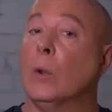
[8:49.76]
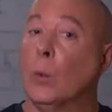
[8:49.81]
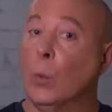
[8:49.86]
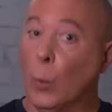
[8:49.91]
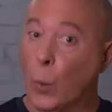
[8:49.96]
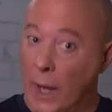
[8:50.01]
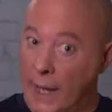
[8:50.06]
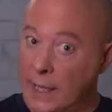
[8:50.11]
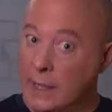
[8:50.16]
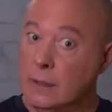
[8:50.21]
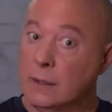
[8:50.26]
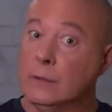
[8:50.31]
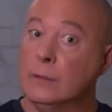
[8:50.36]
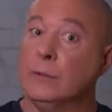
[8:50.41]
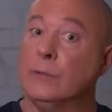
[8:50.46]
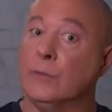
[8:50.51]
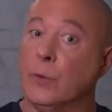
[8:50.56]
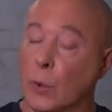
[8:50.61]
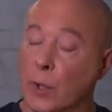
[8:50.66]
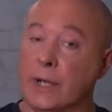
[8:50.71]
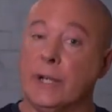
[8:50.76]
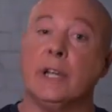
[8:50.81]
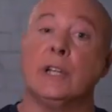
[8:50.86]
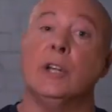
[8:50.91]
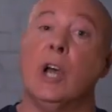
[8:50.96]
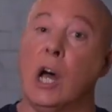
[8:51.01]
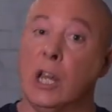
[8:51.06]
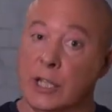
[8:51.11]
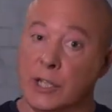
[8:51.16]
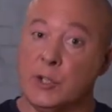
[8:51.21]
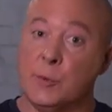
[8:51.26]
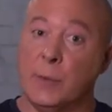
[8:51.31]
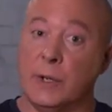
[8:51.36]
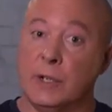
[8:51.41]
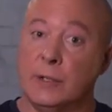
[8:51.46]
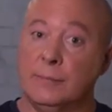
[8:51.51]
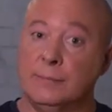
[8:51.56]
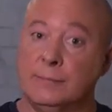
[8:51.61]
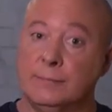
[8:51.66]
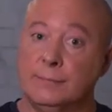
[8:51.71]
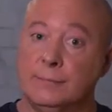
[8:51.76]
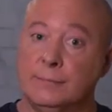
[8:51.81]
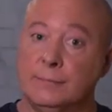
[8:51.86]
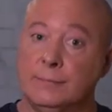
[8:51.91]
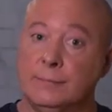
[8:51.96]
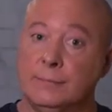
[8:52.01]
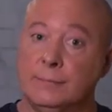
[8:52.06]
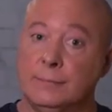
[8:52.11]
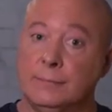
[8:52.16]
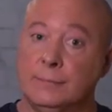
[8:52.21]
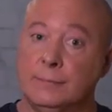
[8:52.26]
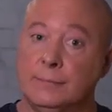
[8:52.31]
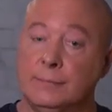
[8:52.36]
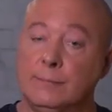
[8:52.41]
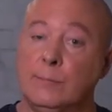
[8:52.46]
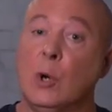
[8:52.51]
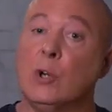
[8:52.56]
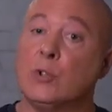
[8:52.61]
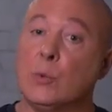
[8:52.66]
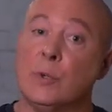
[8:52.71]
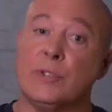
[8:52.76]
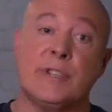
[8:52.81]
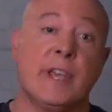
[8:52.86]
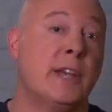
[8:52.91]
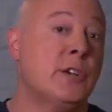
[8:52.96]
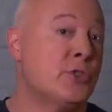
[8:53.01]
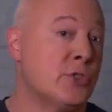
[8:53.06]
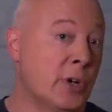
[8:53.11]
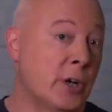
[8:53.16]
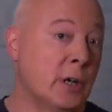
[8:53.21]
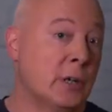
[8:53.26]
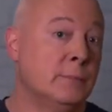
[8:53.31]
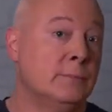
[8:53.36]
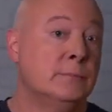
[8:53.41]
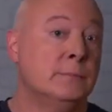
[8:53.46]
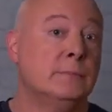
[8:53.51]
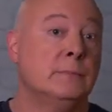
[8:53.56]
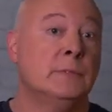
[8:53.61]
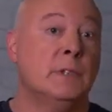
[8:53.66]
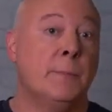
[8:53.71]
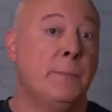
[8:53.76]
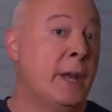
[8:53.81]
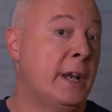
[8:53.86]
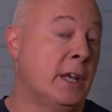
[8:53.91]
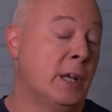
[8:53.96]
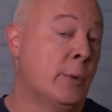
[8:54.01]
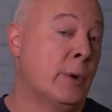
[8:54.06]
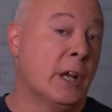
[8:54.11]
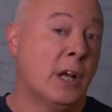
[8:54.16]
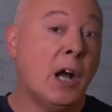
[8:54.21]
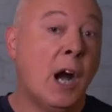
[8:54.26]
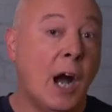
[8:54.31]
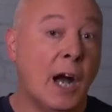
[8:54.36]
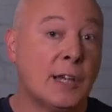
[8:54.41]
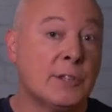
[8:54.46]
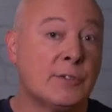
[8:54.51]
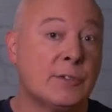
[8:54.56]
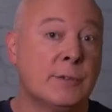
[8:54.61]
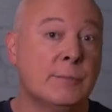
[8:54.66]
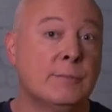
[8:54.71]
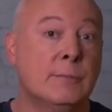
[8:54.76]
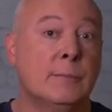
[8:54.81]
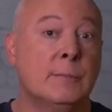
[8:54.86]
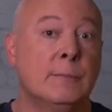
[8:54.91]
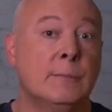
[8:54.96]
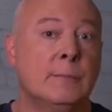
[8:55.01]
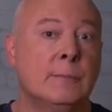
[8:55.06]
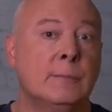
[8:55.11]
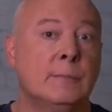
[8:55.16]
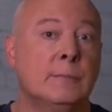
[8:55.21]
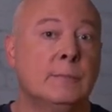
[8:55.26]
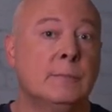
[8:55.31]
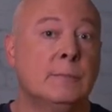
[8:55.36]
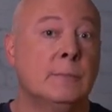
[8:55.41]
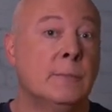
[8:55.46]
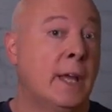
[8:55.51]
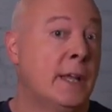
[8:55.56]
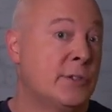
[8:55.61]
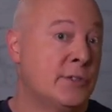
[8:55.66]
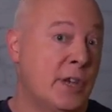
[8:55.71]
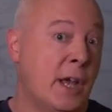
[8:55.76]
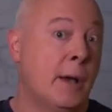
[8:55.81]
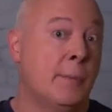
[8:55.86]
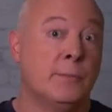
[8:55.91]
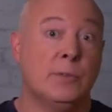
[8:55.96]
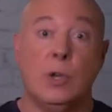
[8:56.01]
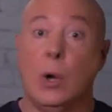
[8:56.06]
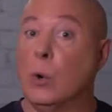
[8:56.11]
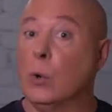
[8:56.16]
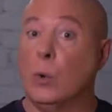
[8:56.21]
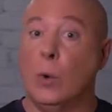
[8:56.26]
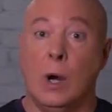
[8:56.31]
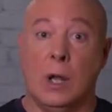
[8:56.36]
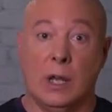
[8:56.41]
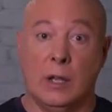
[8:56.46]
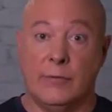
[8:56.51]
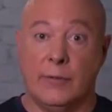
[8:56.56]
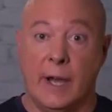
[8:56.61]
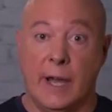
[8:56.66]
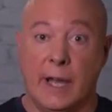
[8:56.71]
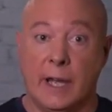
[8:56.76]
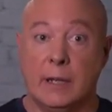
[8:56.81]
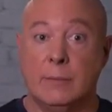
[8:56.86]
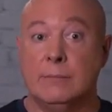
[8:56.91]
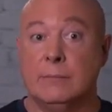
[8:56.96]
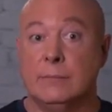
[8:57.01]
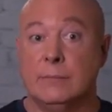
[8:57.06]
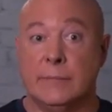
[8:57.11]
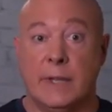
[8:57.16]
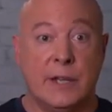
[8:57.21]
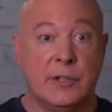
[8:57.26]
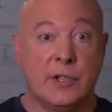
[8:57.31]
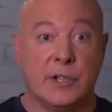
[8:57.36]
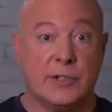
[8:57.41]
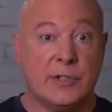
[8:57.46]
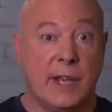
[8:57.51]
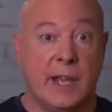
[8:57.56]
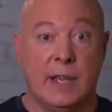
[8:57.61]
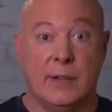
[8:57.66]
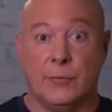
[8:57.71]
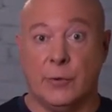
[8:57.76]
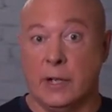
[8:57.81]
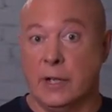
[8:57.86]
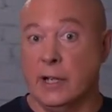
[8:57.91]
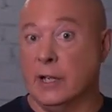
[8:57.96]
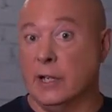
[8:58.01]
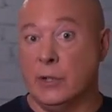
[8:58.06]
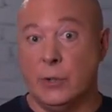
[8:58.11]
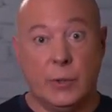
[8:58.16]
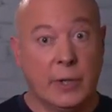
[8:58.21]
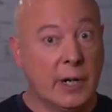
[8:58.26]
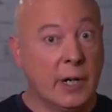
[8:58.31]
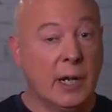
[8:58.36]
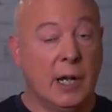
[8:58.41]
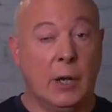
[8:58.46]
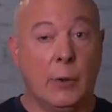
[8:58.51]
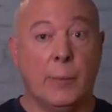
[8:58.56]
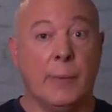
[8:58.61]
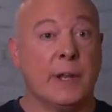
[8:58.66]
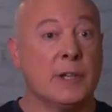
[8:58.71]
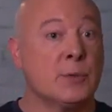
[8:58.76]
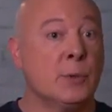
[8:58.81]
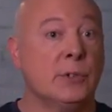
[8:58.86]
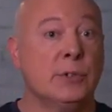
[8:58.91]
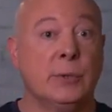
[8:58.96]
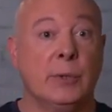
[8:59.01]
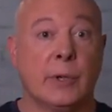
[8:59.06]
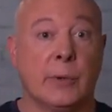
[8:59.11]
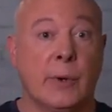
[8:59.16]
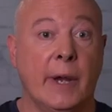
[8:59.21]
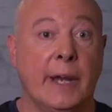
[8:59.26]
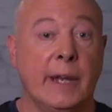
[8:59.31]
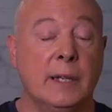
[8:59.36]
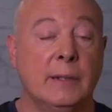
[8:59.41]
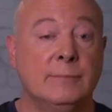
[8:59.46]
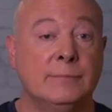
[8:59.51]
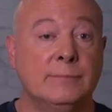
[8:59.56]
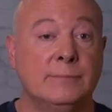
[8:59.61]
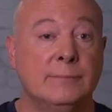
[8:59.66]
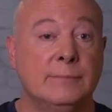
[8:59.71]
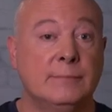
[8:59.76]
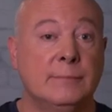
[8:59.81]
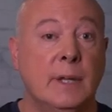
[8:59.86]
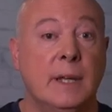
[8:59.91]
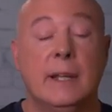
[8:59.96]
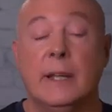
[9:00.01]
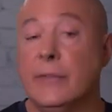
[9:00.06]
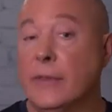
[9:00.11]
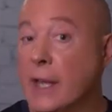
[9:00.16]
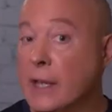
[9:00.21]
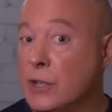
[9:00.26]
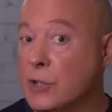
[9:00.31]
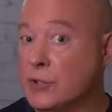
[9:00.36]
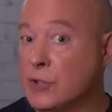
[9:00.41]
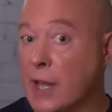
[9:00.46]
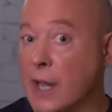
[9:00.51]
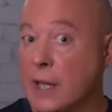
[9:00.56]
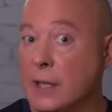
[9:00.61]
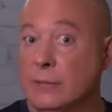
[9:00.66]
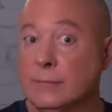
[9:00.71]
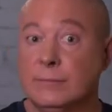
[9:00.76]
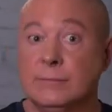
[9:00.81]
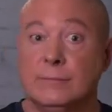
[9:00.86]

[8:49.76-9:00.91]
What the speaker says: Wait for an acknowledgement. Most will say sure, depending on what it costs. And some don't qualify it. They just say if we're going to do it at all, we might as well do it right. Then you say,